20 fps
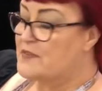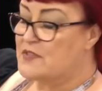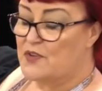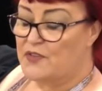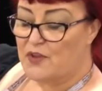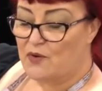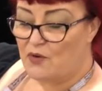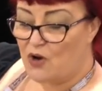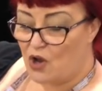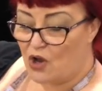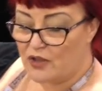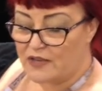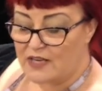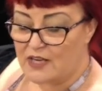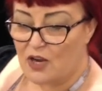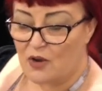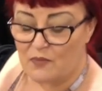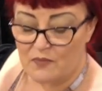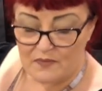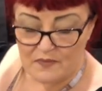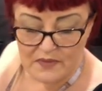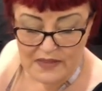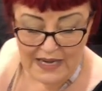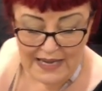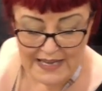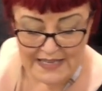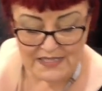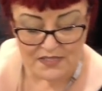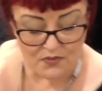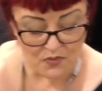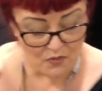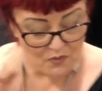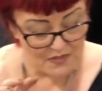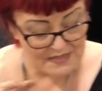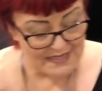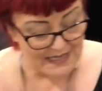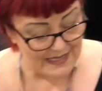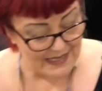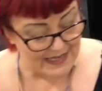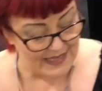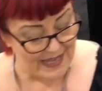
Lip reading: so they're all, you know, the last one was in a